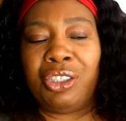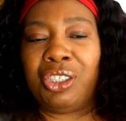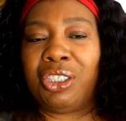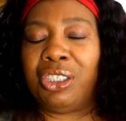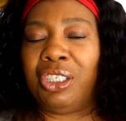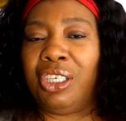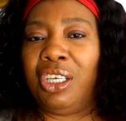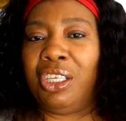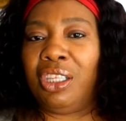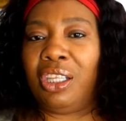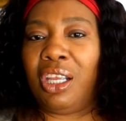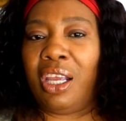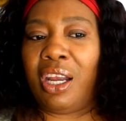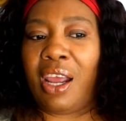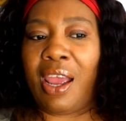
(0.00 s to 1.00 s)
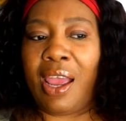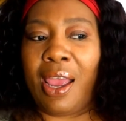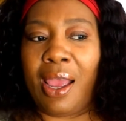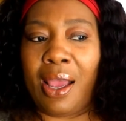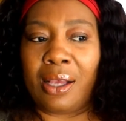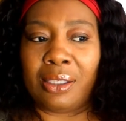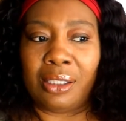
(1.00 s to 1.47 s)
Just get that
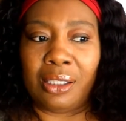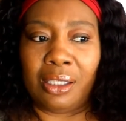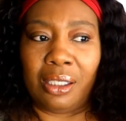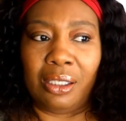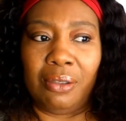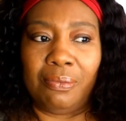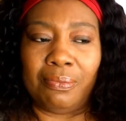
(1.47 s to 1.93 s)
aisle seat.